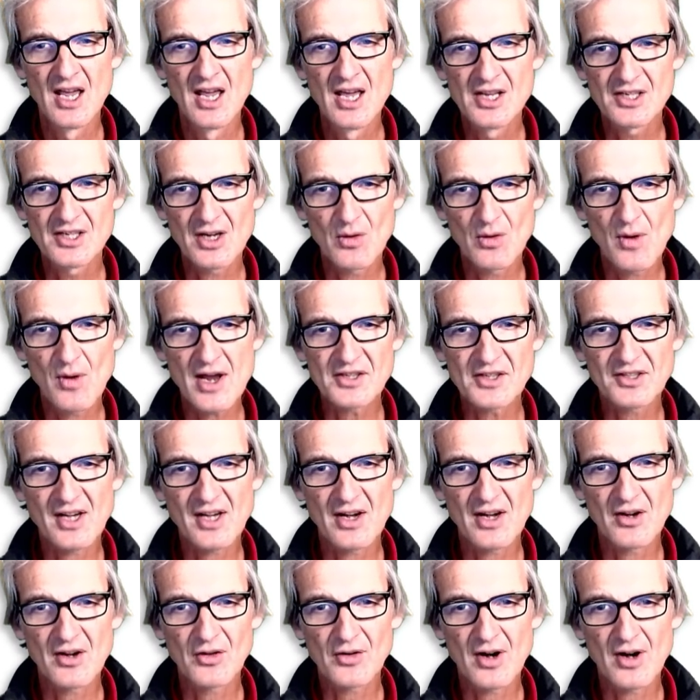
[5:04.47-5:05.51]
So West's
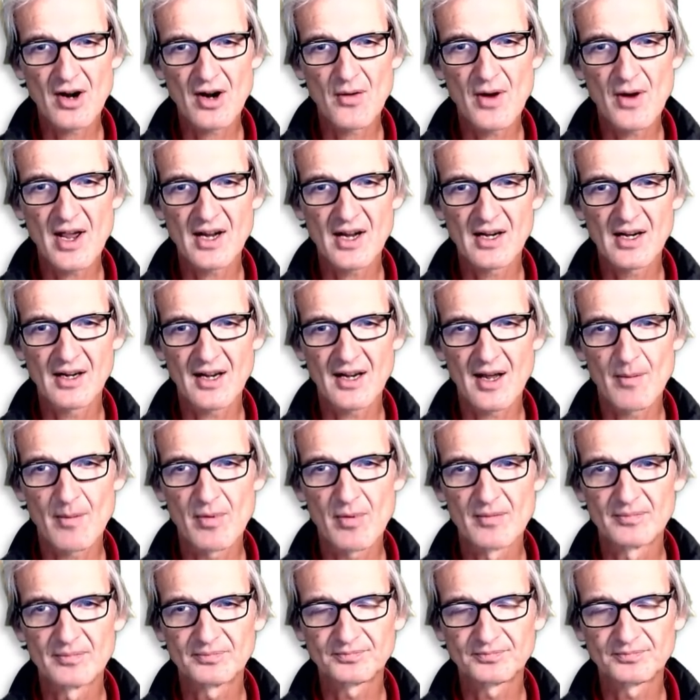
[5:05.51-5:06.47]
going to throw away a club.